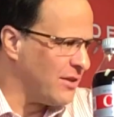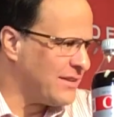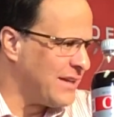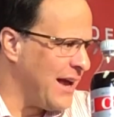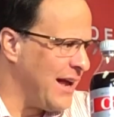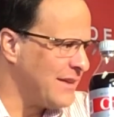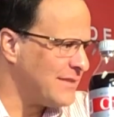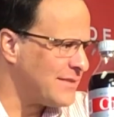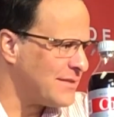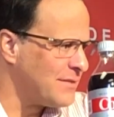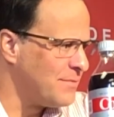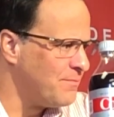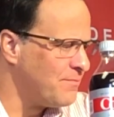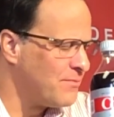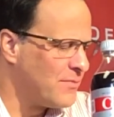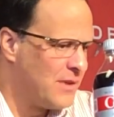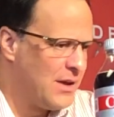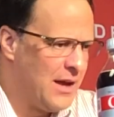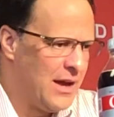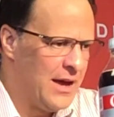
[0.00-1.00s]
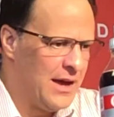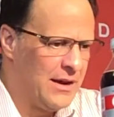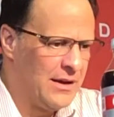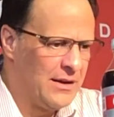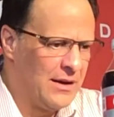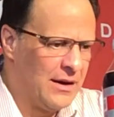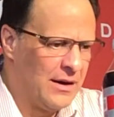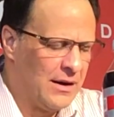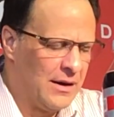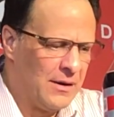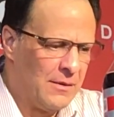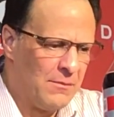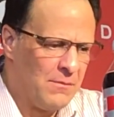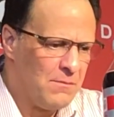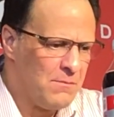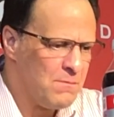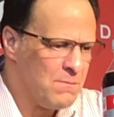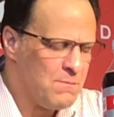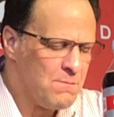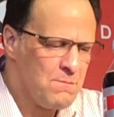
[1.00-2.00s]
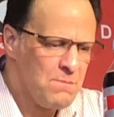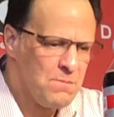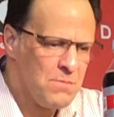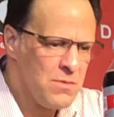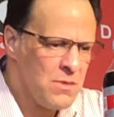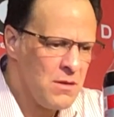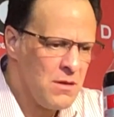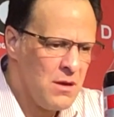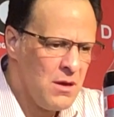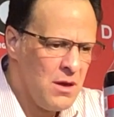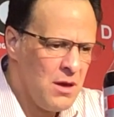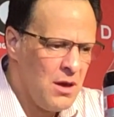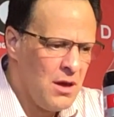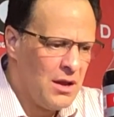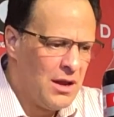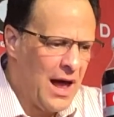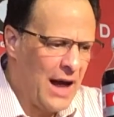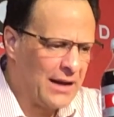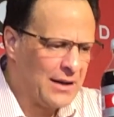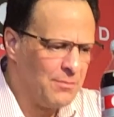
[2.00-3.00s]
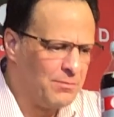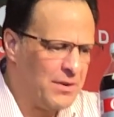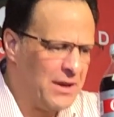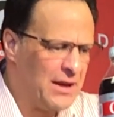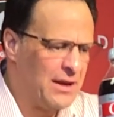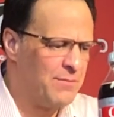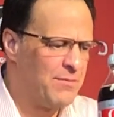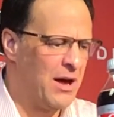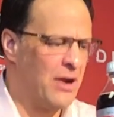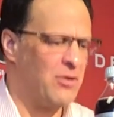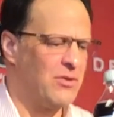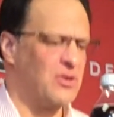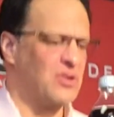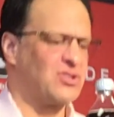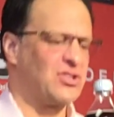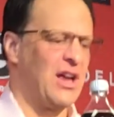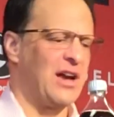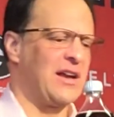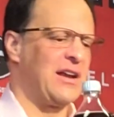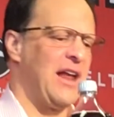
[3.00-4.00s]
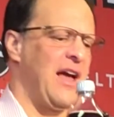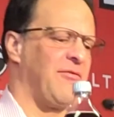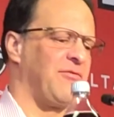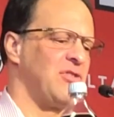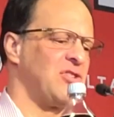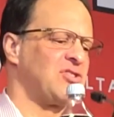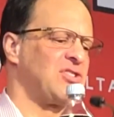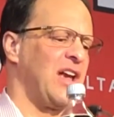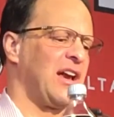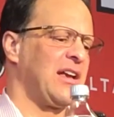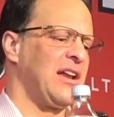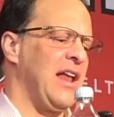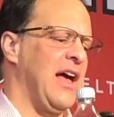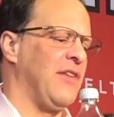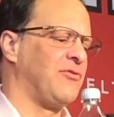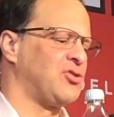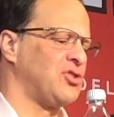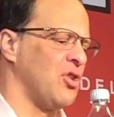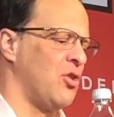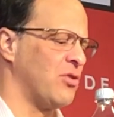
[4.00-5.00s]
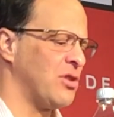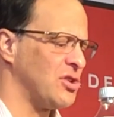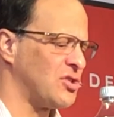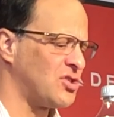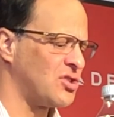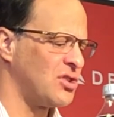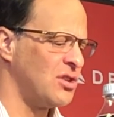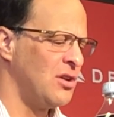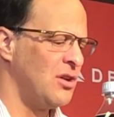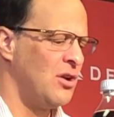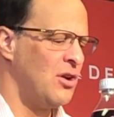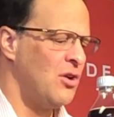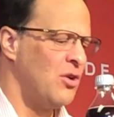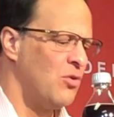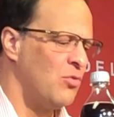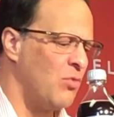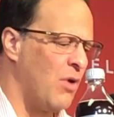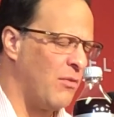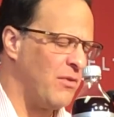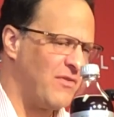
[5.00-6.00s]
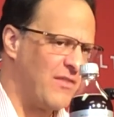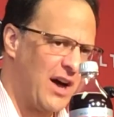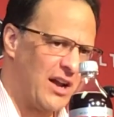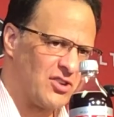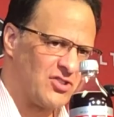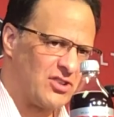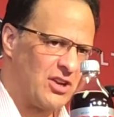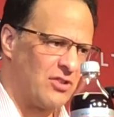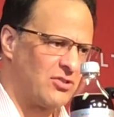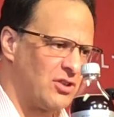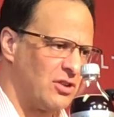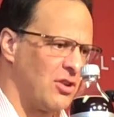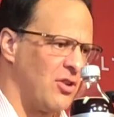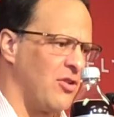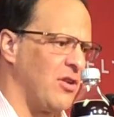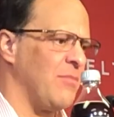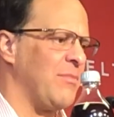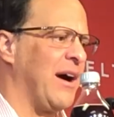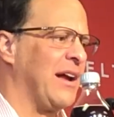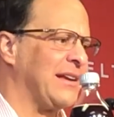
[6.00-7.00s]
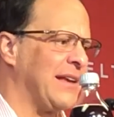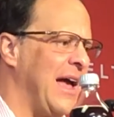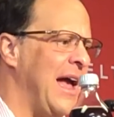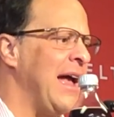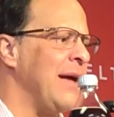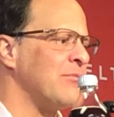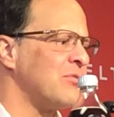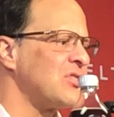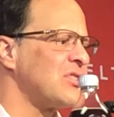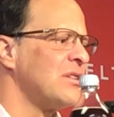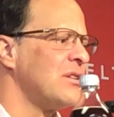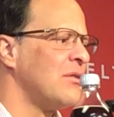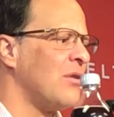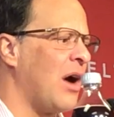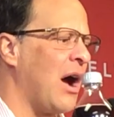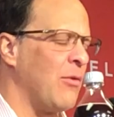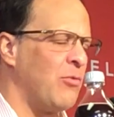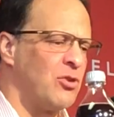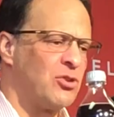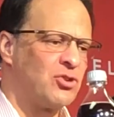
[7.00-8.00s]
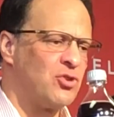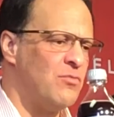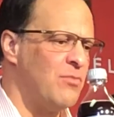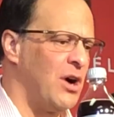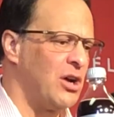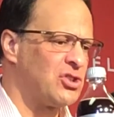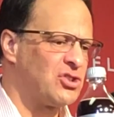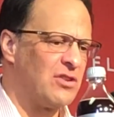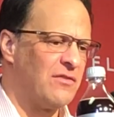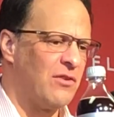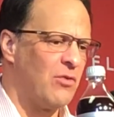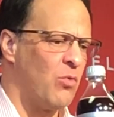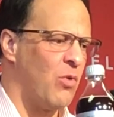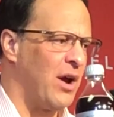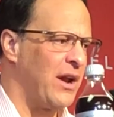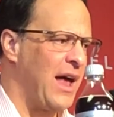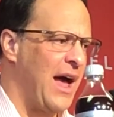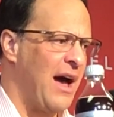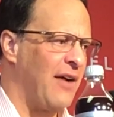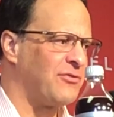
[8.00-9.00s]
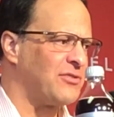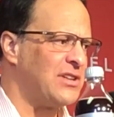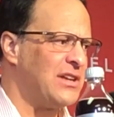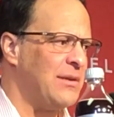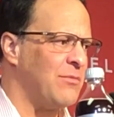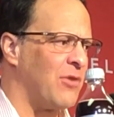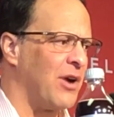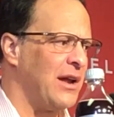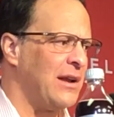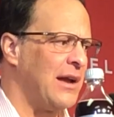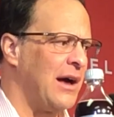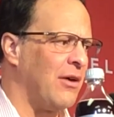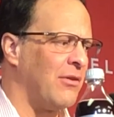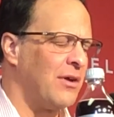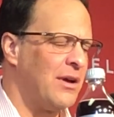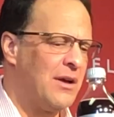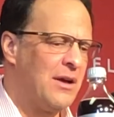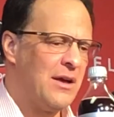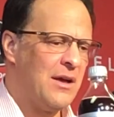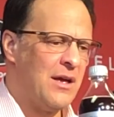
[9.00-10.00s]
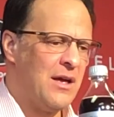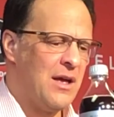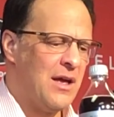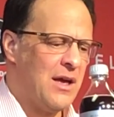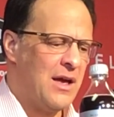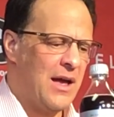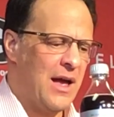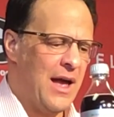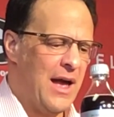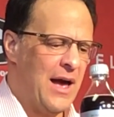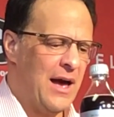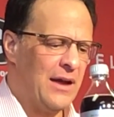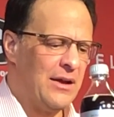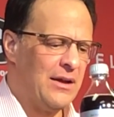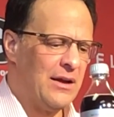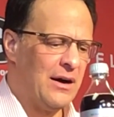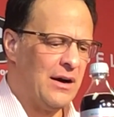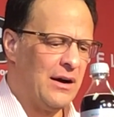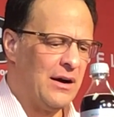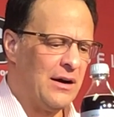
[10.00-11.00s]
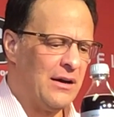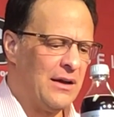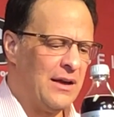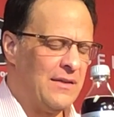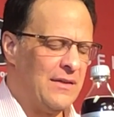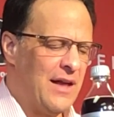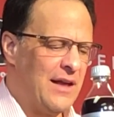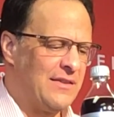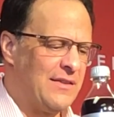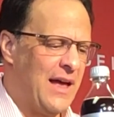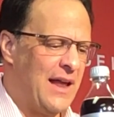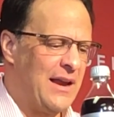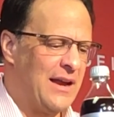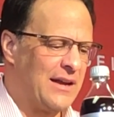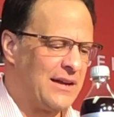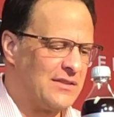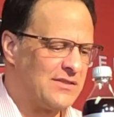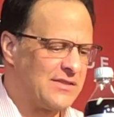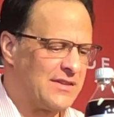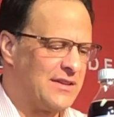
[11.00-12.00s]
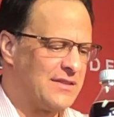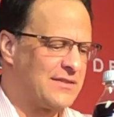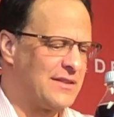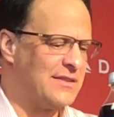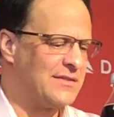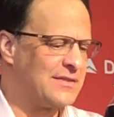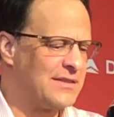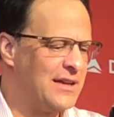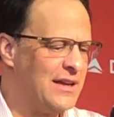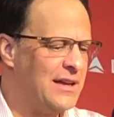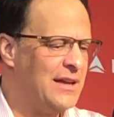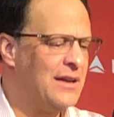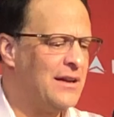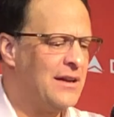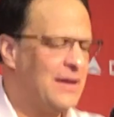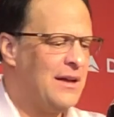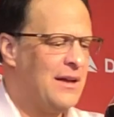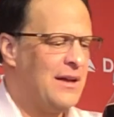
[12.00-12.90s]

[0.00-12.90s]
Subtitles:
tenths and not competed better in the second half. And the second half showed us what we've got to start to learn about games. All right, we're too much of a one-half team right now. And that inconsistency